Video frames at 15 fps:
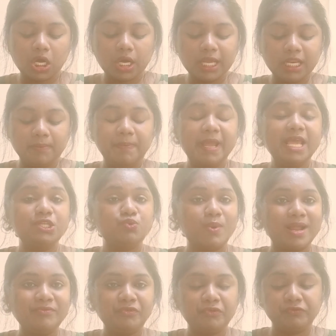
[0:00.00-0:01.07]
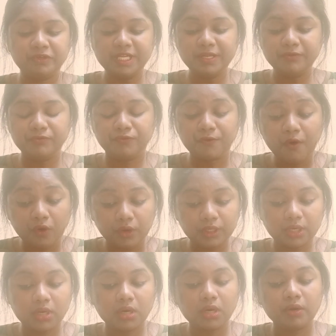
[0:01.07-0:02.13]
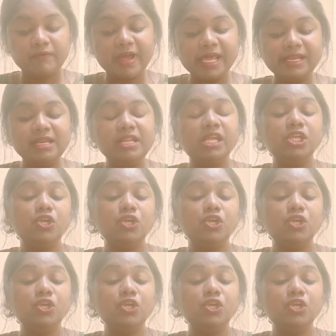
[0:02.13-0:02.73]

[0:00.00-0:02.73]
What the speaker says: in page 154, wherein he